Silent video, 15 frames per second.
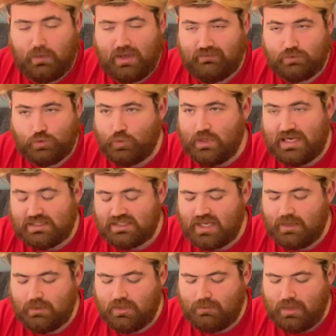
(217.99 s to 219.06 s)
we have to
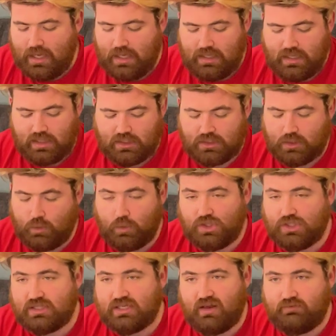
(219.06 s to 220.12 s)
re-examine the mandate so we'll
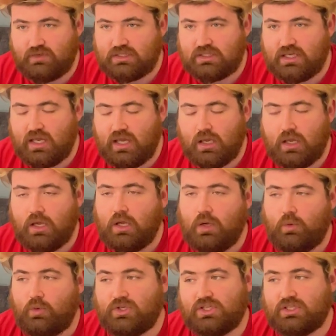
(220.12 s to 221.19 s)
just have to see
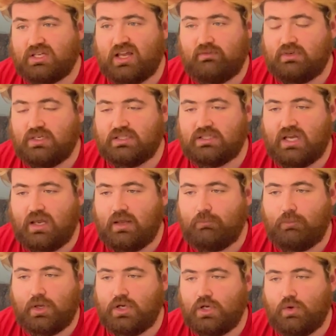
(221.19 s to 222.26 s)
we'll just have to see
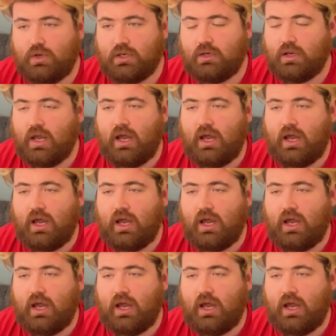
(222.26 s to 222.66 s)
but you could